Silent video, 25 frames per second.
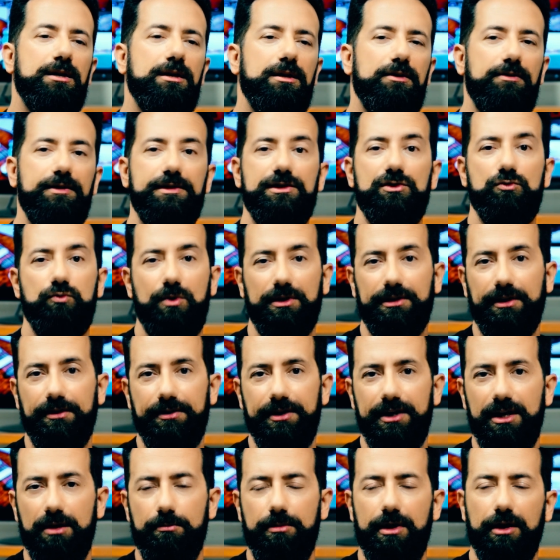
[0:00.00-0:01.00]
This is what I
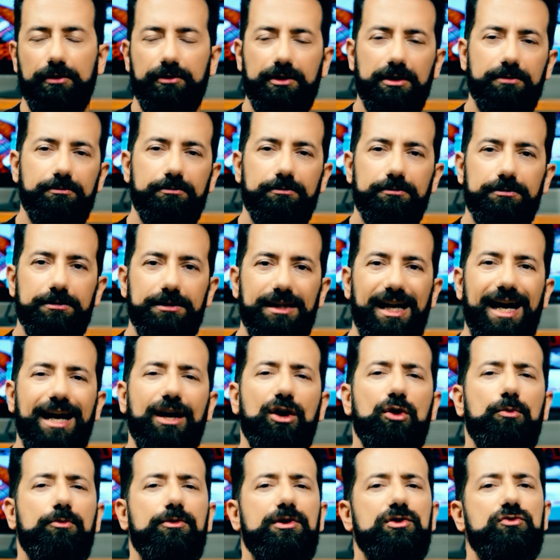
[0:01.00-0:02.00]
think about them. I
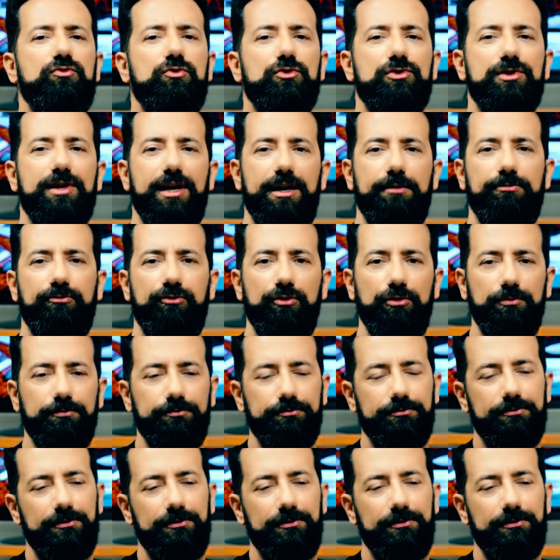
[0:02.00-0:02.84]
hope this was helpful